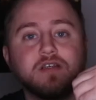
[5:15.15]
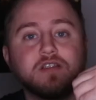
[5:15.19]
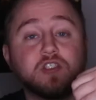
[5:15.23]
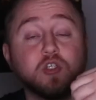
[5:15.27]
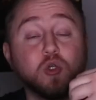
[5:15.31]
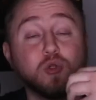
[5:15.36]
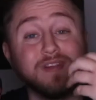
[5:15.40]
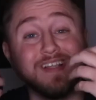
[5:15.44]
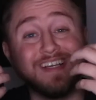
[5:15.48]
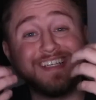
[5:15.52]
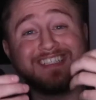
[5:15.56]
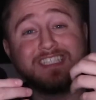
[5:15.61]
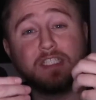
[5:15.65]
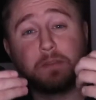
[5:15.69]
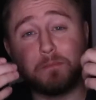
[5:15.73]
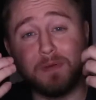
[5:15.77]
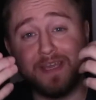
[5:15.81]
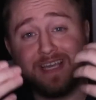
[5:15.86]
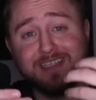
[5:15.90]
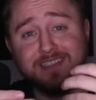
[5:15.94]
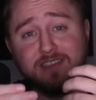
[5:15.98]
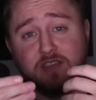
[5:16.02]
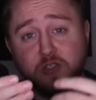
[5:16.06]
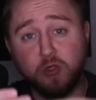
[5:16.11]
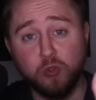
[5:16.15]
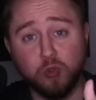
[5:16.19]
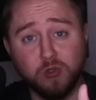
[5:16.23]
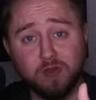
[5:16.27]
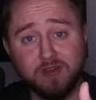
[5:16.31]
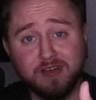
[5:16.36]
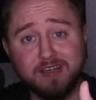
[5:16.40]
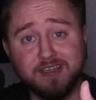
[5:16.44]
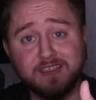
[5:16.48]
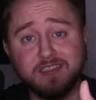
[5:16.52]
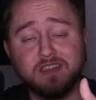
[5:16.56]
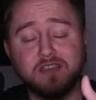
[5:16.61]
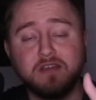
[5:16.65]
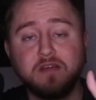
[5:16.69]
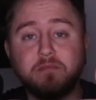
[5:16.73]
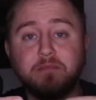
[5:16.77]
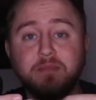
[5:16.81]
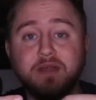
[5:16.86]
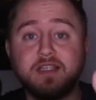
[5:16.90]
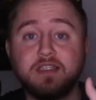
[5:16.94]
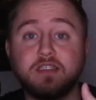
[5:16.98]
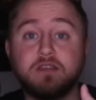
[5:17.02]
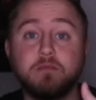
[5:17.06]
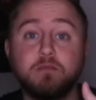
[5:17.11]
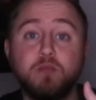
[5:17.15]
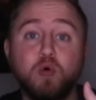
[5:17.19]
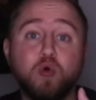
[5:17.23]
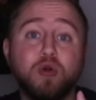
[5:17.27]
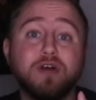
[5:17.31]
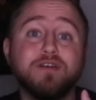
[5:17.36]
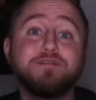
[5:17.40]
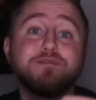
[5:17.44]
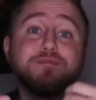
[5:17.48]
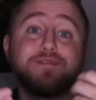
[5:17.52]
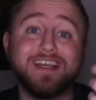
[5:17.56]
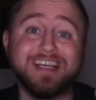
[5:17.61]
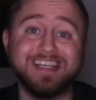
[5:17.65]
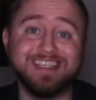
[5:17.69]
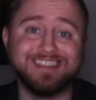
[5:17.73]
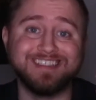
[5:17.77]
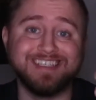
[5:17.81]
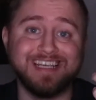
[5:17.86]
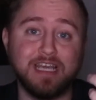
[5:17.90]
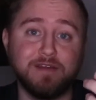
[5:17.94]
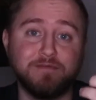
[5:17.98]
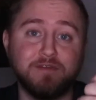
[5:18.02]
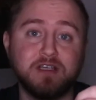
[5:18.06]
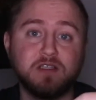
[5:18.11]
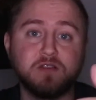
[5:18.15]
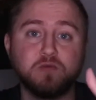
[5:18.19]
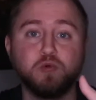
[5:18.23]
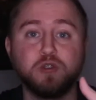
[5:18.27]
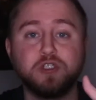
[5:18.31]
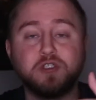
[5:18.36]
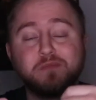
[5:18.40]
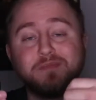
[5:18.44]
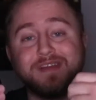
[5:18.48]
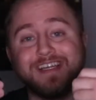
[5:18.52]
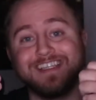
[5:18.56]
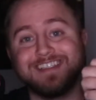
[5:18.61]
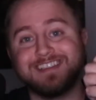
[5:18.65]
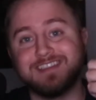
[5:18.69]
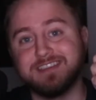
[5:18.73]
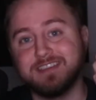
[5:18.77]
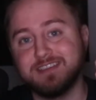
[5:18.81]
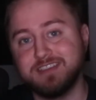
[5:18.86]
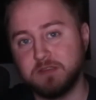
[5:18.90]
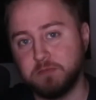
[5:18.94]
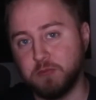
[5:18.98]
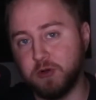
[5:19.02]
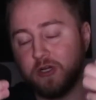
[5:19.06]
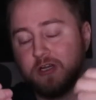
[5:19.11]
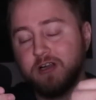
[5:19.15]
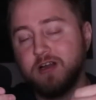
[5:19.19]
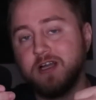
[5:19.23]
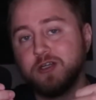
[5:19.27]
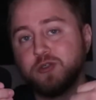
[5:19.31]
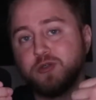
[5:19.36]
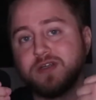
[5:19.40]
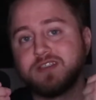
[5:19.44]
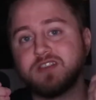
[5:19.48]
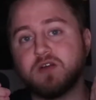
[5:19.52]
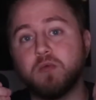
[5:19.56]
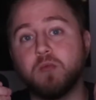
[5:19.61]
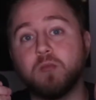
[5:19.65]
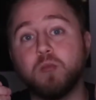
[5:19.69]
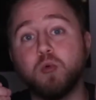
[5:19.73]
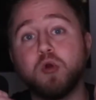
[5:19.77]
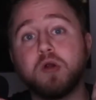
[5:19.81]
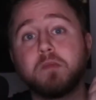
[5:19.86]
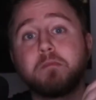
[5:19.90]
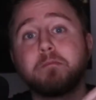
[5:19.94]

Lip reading: So less space utilized means more fee savings, which means smart contracts are more